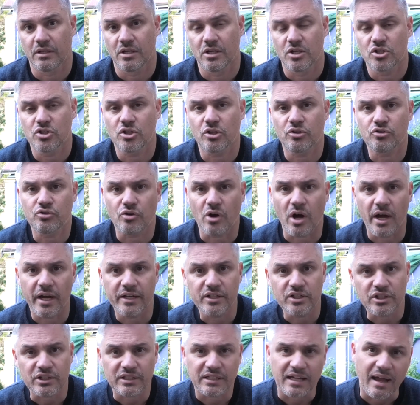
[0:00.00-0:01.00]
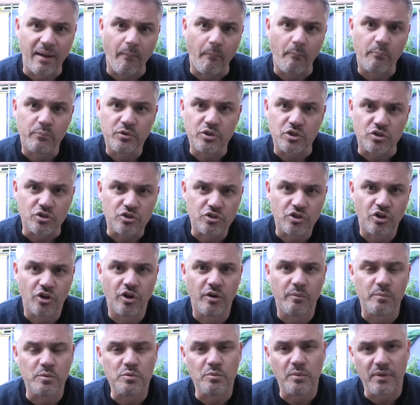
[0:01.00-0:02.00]
So trying to come to
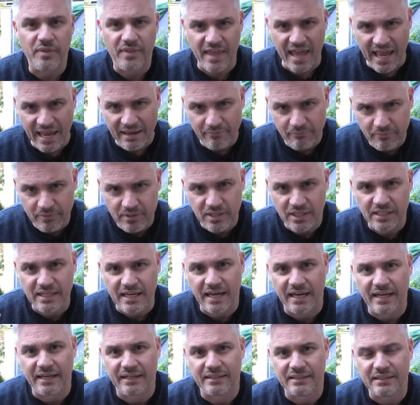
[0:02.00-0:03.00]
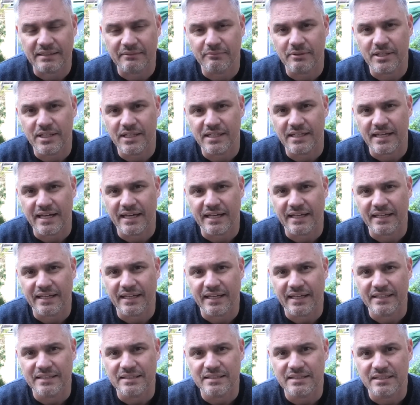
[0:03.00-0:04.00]
terms with that within our
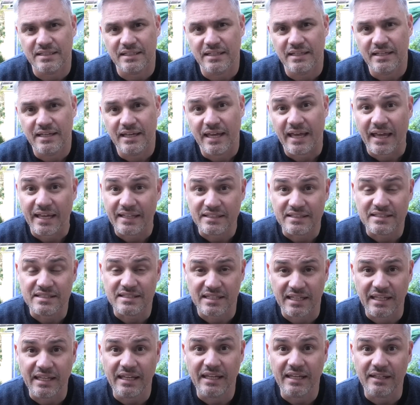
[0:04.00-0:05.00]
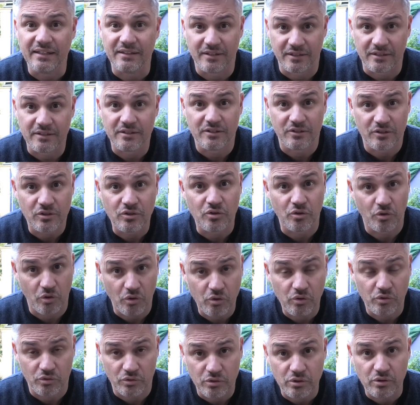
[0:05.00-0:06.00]
heads, and seeing
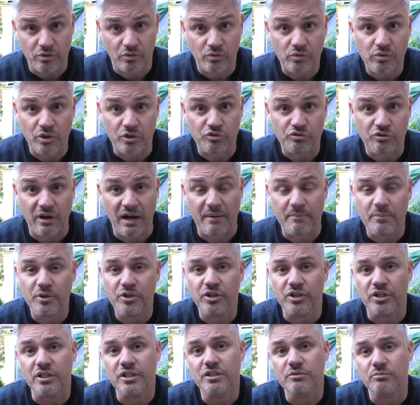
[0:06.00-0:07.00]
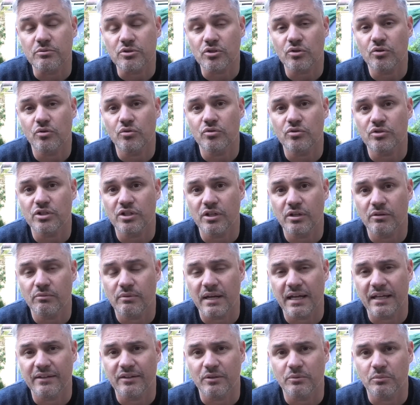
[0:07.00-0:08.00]
the trouble that this was causing
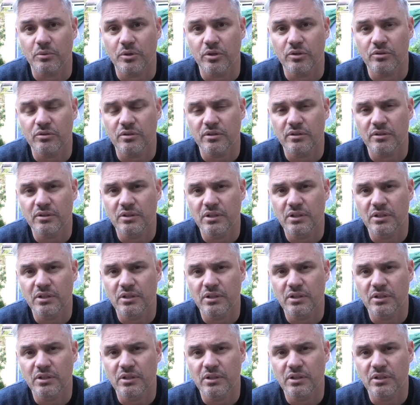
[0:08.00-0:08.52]
around the world,